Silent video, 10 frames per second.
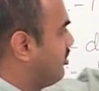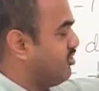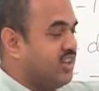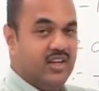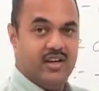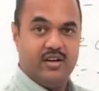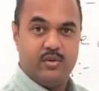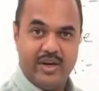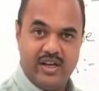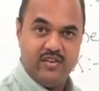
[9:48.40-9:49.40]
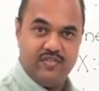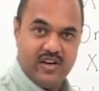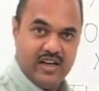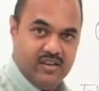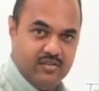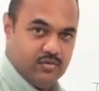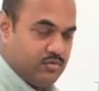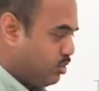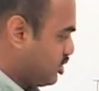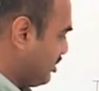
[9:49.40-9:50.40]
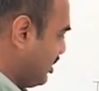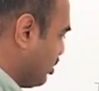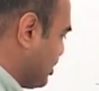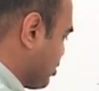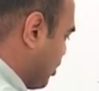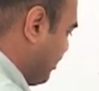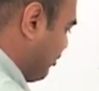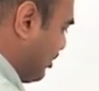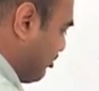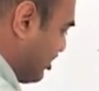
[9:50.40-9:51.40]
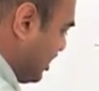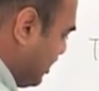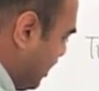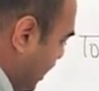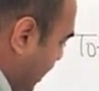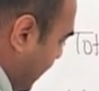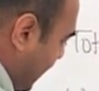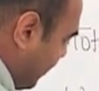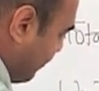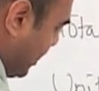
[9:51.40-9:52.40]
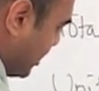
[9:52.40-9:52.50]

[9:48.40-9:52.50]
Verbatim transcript: 15 and 25 which we know is 150 and we